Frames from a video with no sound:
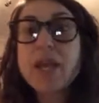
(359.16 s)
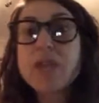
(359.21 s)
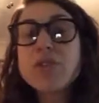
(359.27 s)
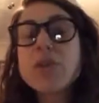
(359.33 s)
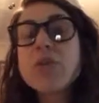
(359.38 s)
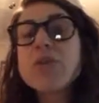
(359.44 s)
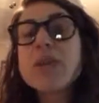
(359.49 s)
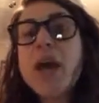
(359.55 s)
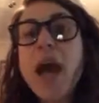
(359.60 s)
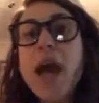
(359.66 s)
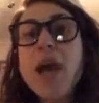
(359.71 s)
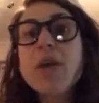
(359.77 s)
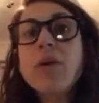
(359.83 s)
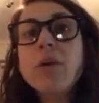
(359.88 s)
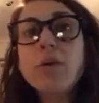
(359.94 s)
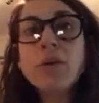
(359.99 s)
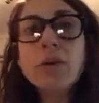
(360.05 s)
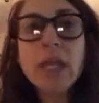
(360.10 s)
So not
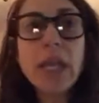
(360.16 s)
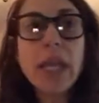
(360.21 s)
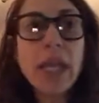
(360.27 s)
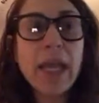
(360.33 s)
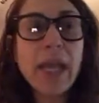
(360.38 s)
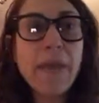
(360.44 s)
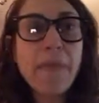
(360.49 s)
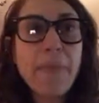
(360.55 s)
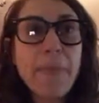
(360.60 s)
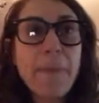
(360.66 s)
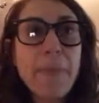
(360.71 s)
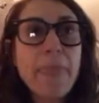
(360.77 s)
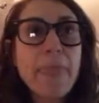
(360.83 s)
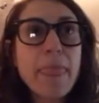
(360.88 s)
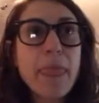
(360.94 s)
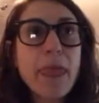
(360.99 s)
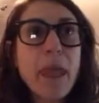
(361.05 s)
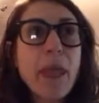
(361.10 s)
only
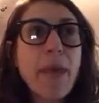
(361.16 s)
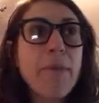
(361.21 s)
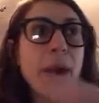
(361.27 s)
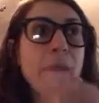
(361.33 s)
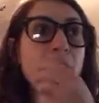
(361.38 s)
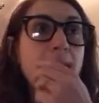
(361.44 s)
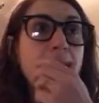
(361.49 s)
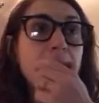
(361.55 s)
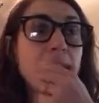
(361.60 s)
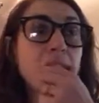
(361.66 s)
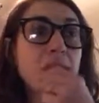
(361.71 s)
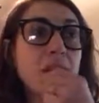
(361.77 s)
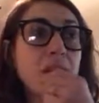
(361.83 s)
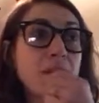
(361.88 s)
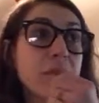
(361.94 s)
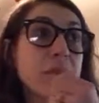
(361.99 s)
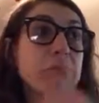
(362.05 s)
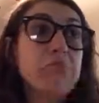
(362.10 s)
am I
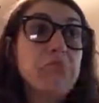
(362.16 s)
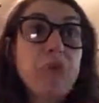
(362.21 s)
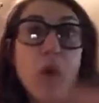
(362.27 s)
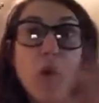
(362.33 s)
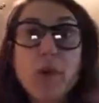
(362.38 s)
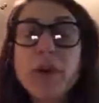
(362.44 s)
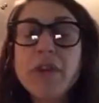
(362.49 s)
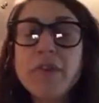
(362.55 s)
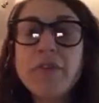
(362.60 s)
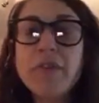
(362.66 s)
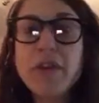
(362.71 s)
going to